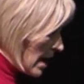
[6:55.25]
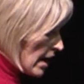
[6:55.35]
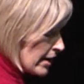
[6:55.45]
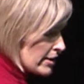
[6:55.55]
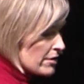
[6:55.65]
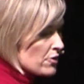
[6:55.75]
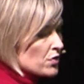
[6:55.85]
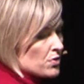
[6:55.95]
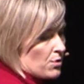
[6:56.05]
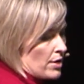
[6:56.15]
Another
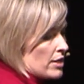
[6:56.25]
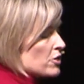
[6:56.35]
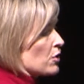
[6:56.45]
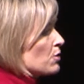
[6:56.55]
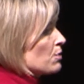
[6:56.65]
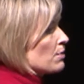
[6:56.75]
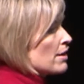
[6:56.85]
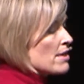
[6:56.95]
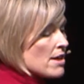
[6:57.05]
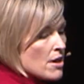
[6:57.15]
student who
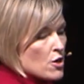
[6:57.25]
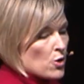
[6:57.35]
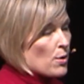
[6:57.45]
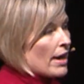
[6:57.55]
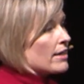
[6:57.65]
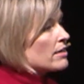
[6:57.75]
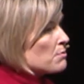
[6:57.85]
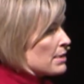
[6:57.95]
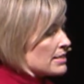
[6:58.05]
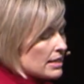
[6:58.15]
had an
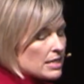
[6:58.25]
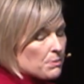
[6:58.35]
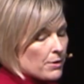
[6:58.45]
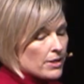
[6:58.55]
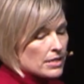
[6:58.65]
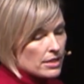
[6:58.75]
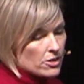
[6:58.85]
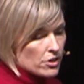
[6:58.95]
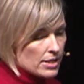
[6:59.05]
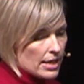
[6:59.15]
amazing experience such
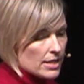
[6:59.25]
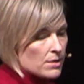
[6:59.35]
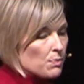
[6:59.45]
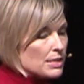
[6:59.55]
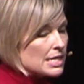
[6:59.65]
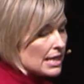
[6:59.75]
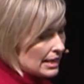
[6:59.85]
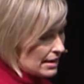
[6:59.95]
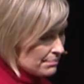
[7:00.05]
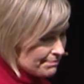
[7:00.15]
as this was
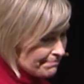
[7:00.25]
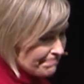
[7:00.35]
Lenin.